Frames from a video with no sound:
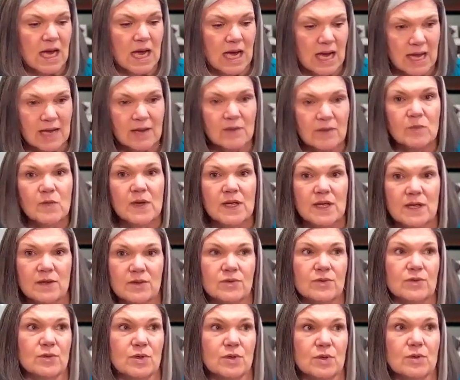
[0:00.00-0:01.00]
I
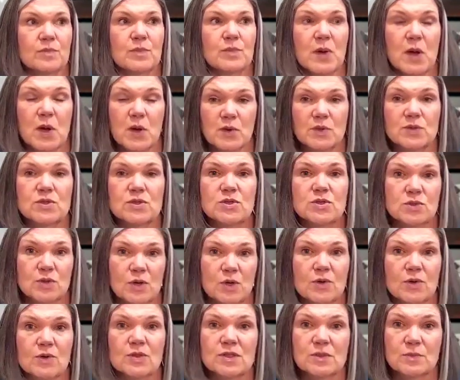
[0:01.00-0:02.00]
went through
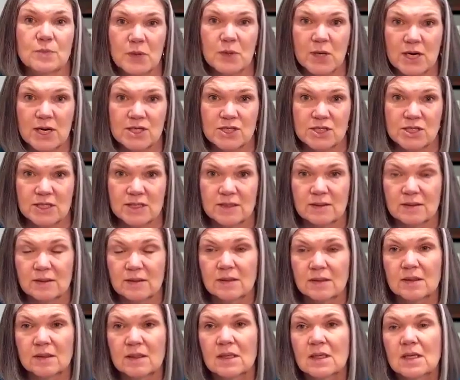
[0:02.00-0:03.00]
post-stroke
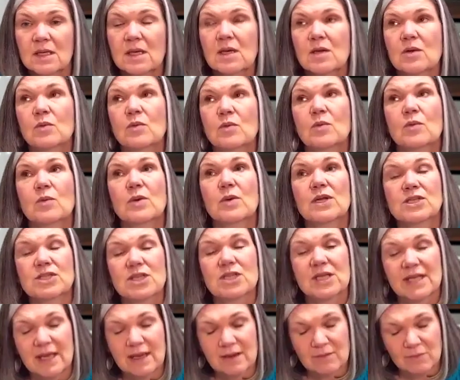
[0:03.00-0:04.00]
depression,
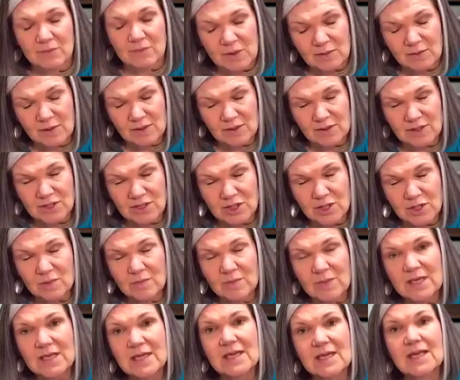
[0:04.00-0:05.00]
which again, we were in
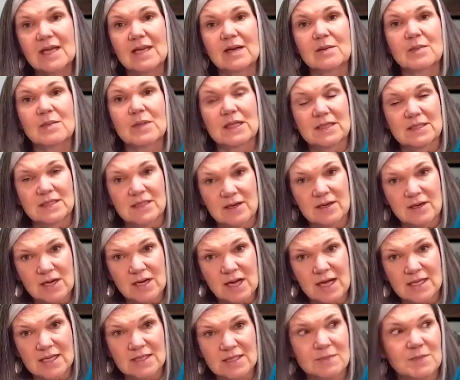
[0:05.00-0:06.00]
Germany at a
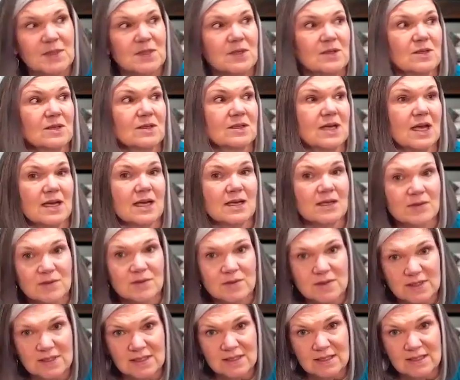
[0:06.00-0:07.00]
military hospital, not
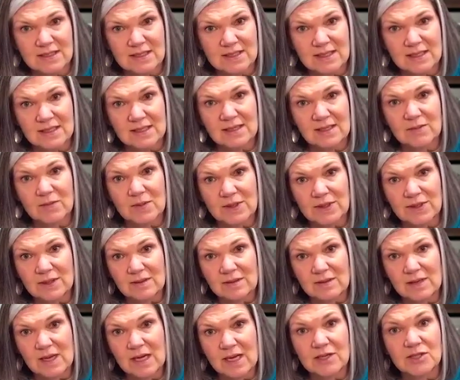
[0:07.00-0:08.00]
used to dealing
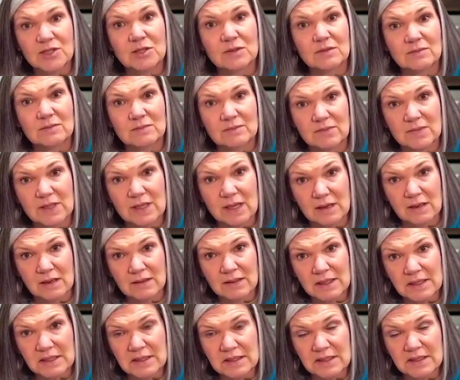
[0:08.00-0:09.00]
with young
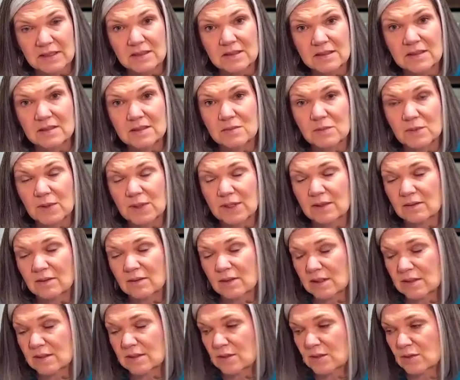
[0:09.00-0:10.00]
kids with
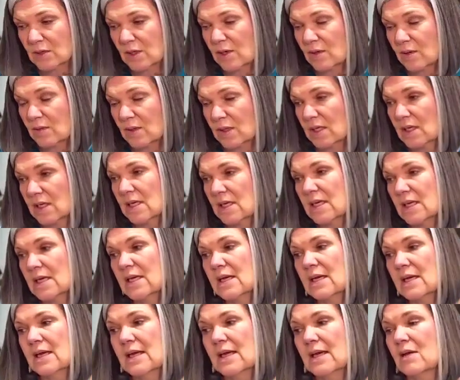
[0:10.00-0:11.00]
a stroke.
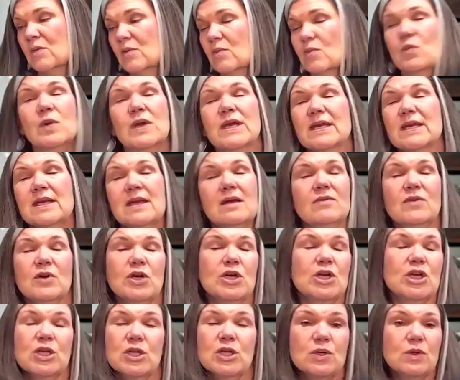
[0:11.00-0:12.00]
We
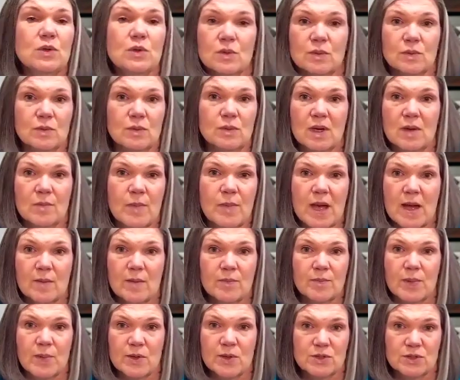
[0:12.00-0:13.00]
never knew
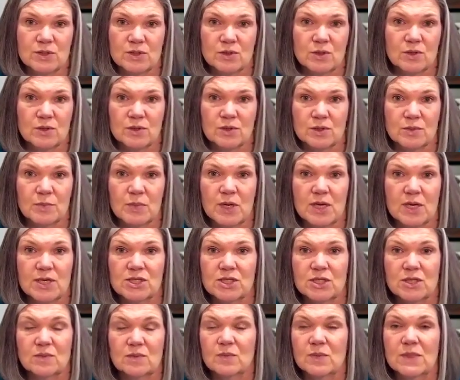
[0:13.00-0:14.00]
about post-stroke
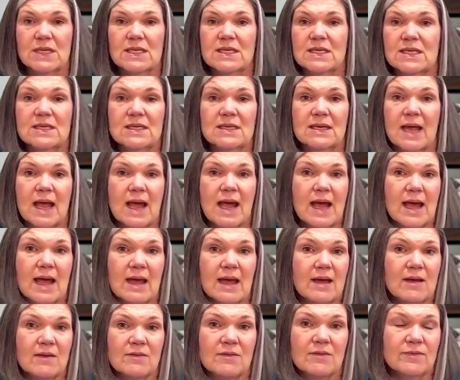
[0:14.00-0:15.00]
depression. We didn't
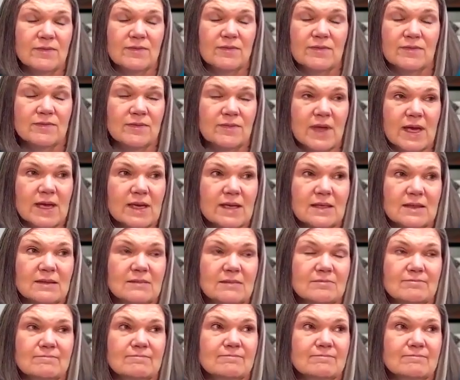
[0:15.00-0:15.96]
have that